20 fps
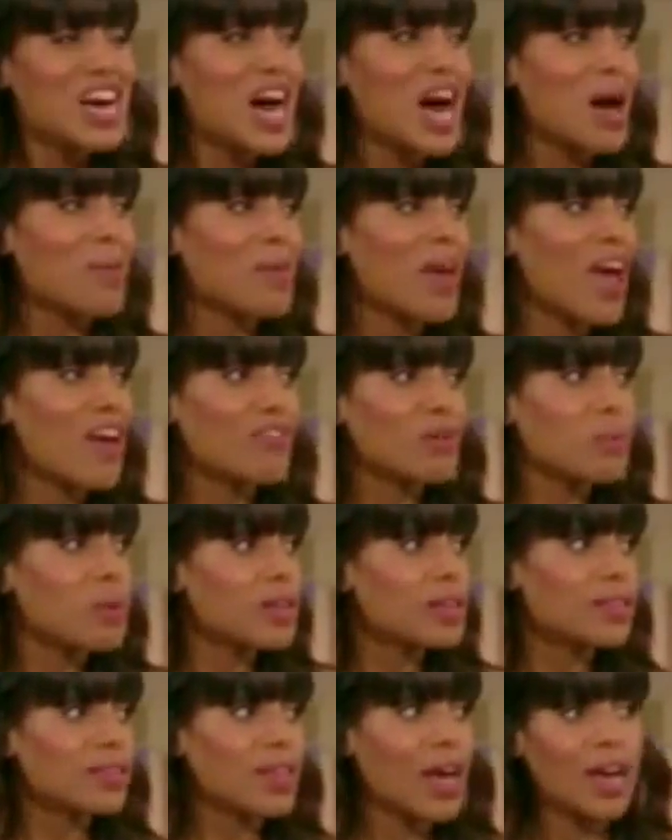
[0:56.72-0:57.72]

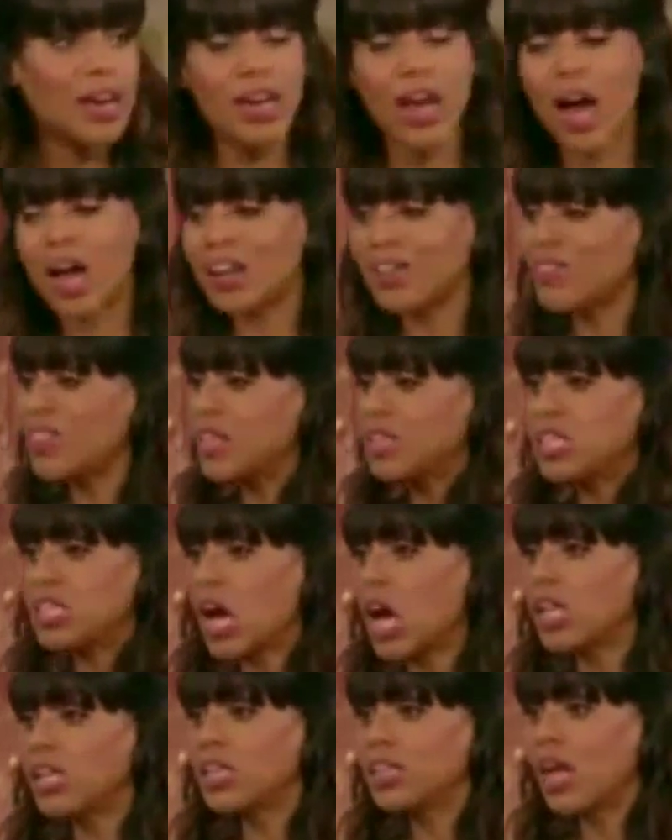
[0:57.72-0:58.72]
Everybody's signed on, even the
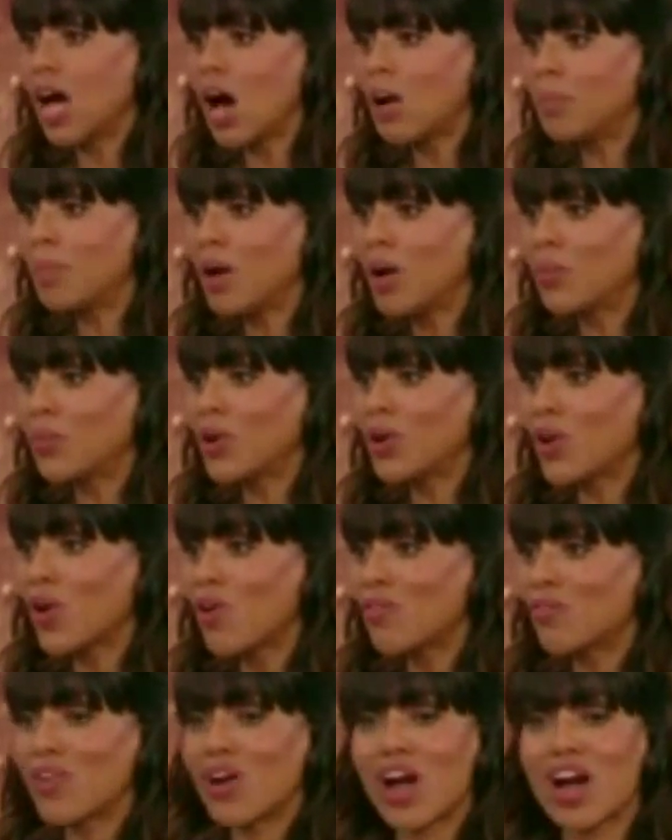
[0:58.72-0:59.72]
Dalai Lama. We're in over